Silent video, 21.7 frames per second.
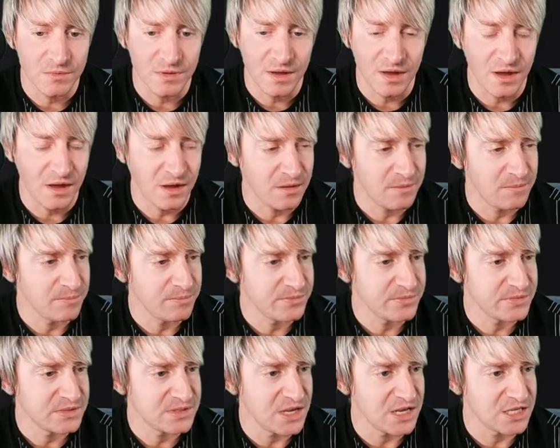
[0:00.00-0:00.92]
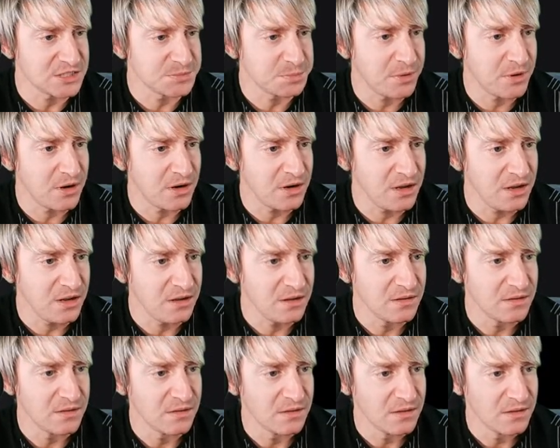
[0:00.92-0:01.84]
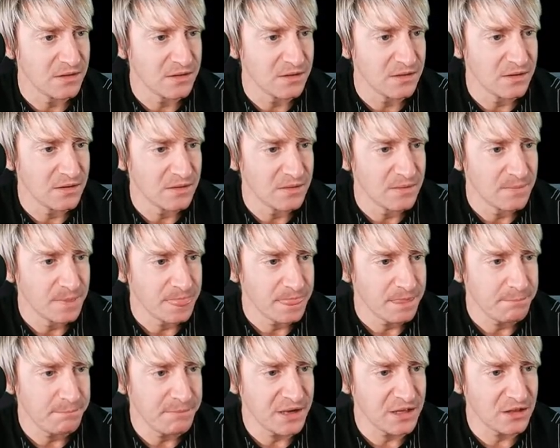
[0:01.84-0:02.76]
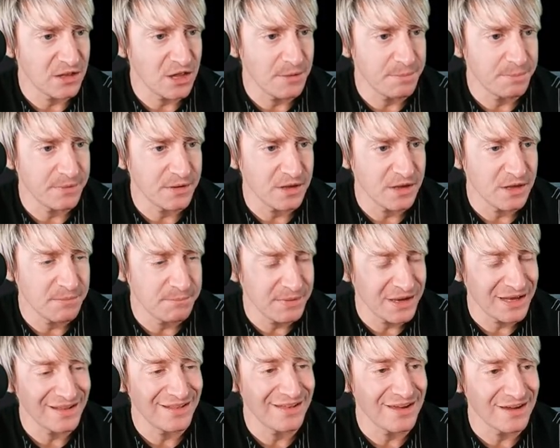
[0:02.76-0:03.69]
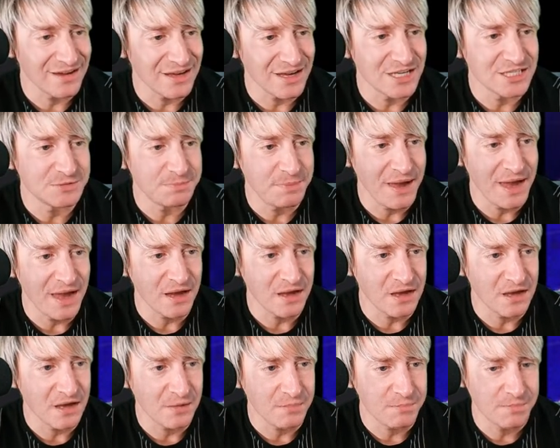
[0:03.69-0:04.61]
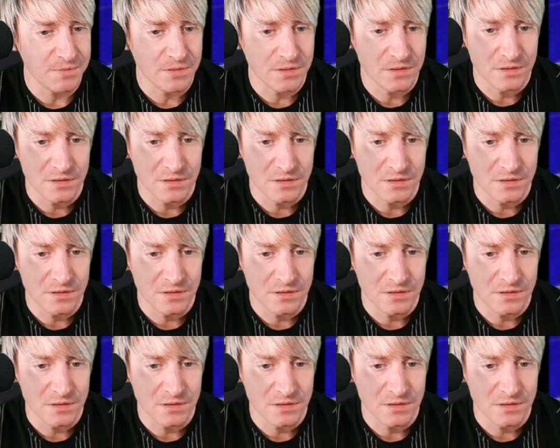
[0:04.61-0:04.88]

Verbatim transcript: to um, dance party. McLuck McLuck is back up.